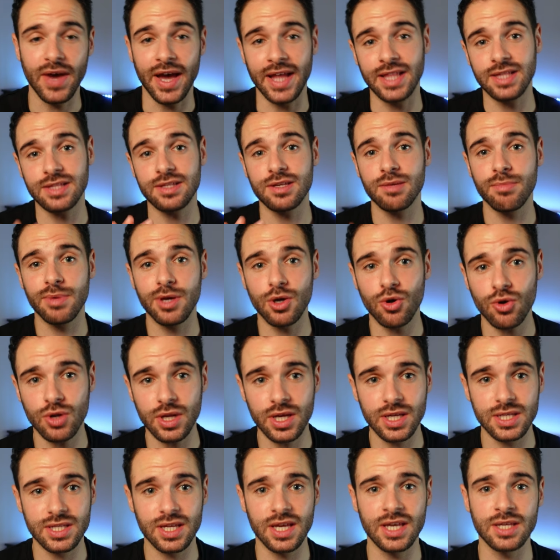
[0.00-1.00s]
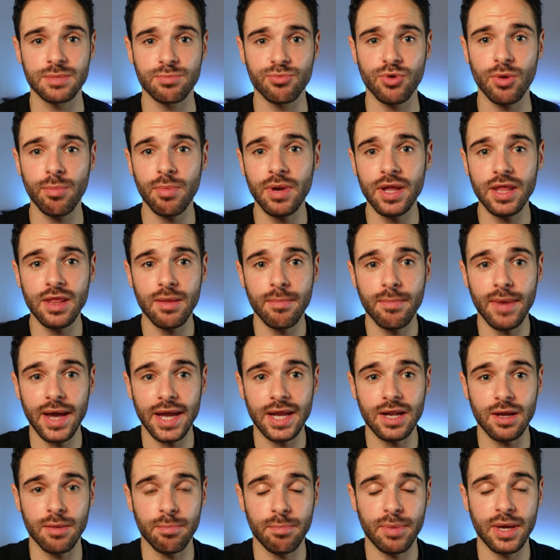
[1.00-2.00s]
And to be honest, it's probably the
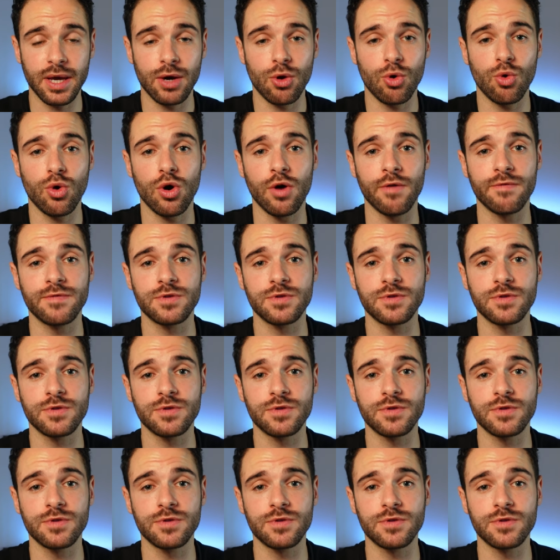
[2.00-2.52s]
main appeal of